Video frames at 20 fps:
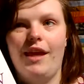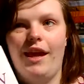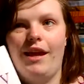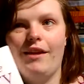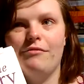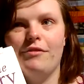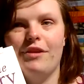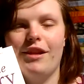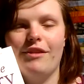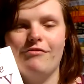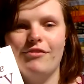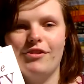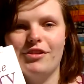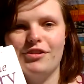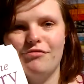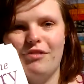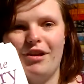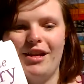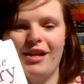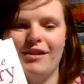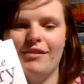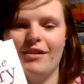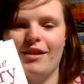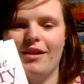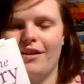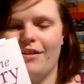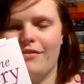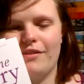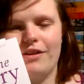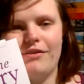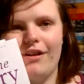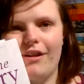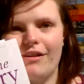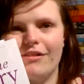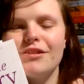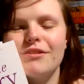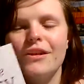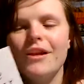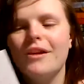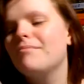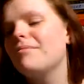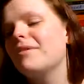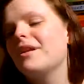then when I first read it and I never got around to it,